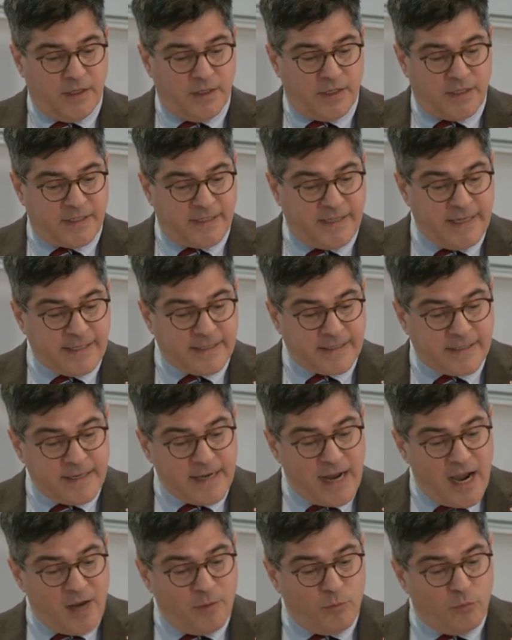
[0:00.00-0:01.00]

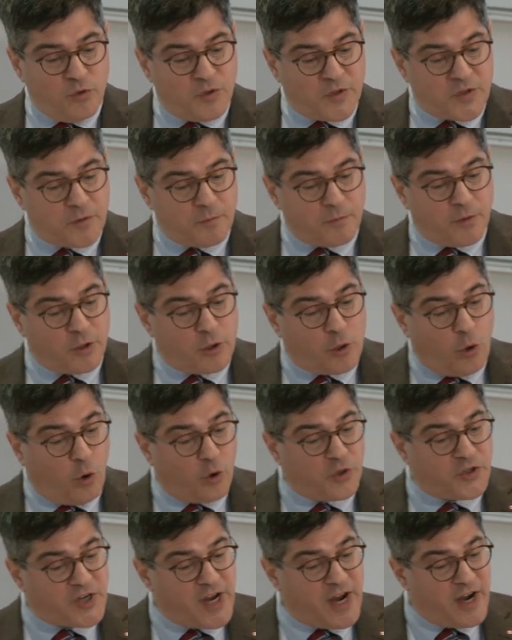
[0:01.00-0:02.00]
69 municipal
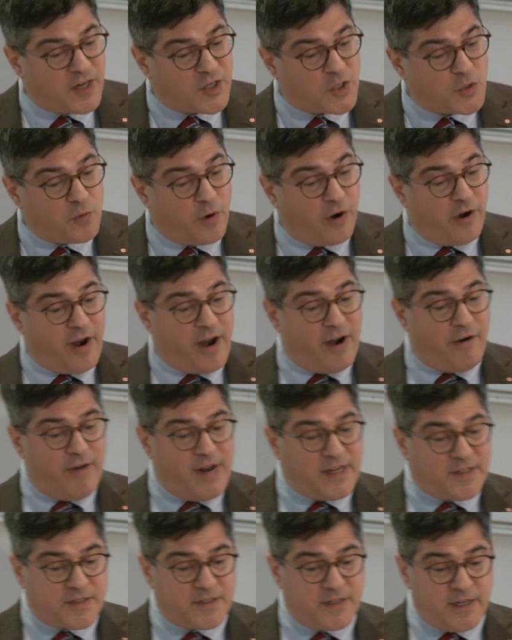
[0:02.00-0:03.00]
co chairs were
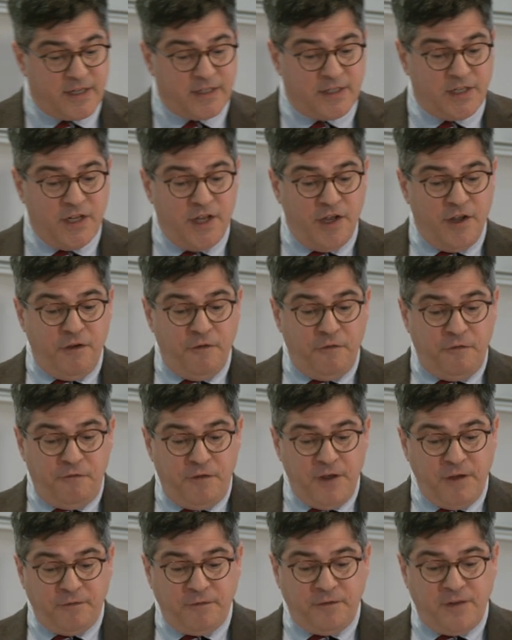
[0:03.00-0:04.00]
arrested,
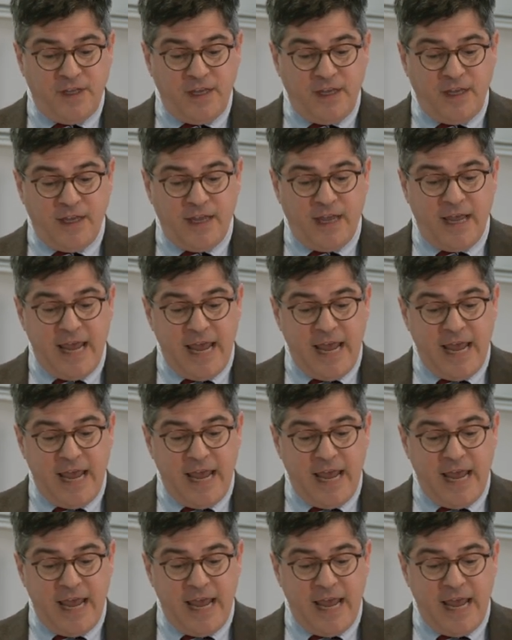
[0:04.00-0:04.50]
50